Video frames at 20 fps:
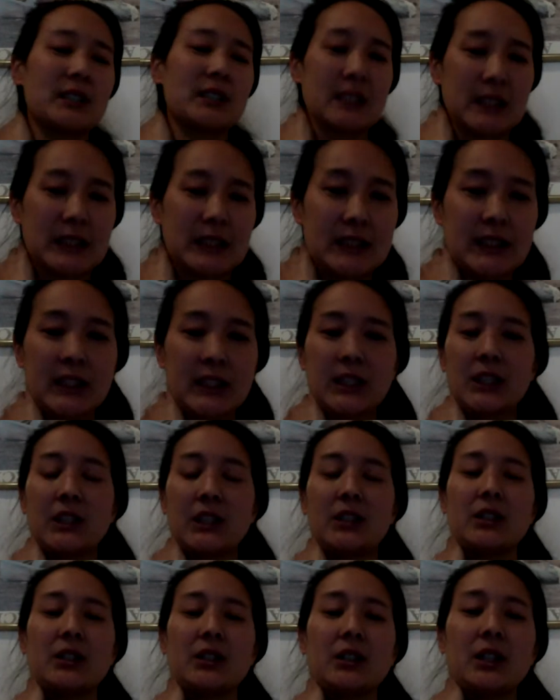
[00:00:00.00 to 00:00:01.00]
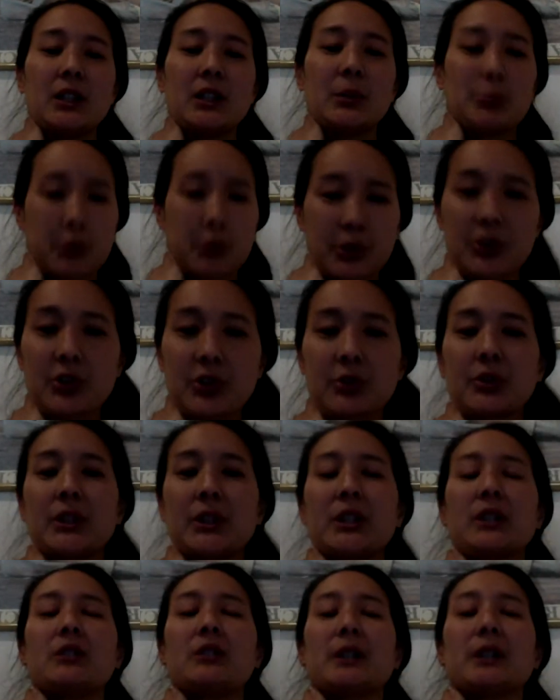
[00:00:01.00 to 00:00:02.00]
DDT,
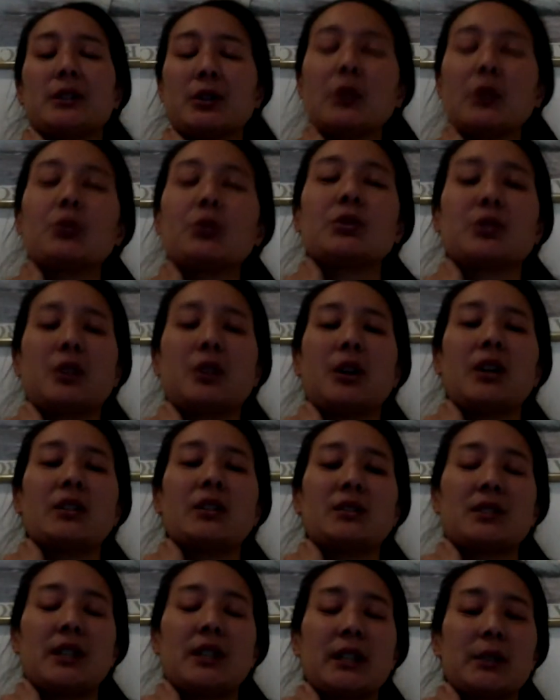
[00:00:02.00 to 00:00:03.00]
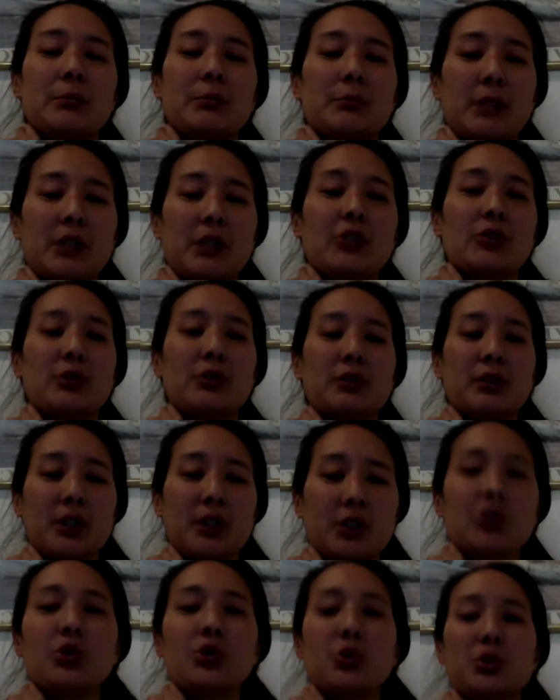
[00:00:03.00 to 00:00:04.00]
mercury, like those cause like major
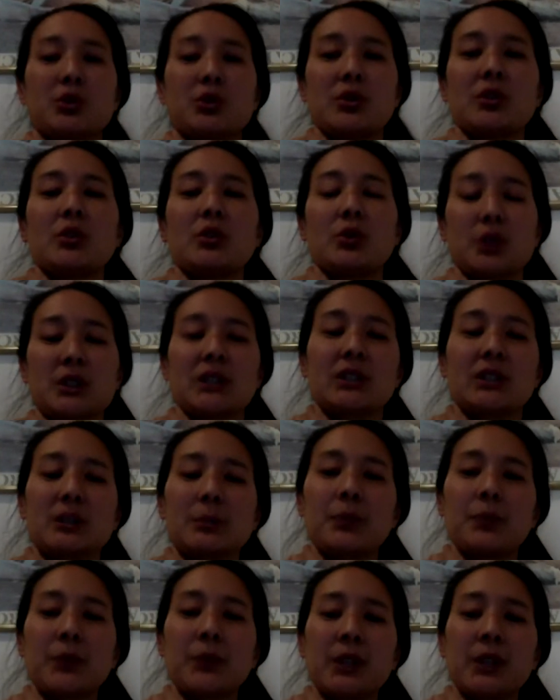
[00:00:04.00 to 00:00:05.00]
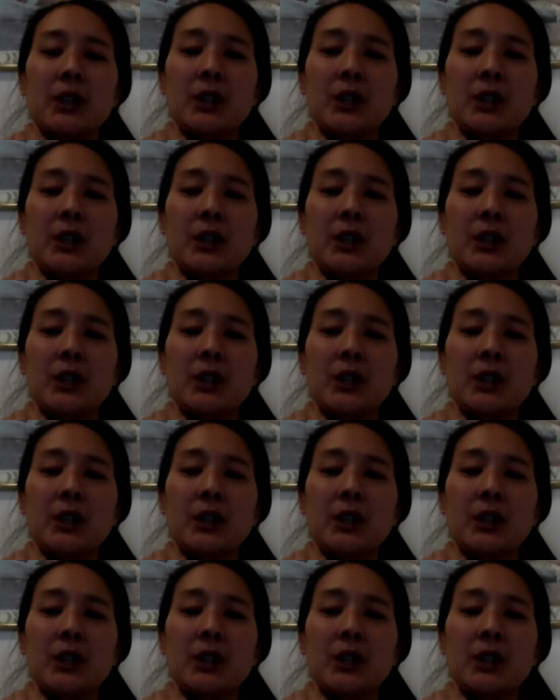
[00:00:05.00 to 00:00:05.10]
issues to the organism.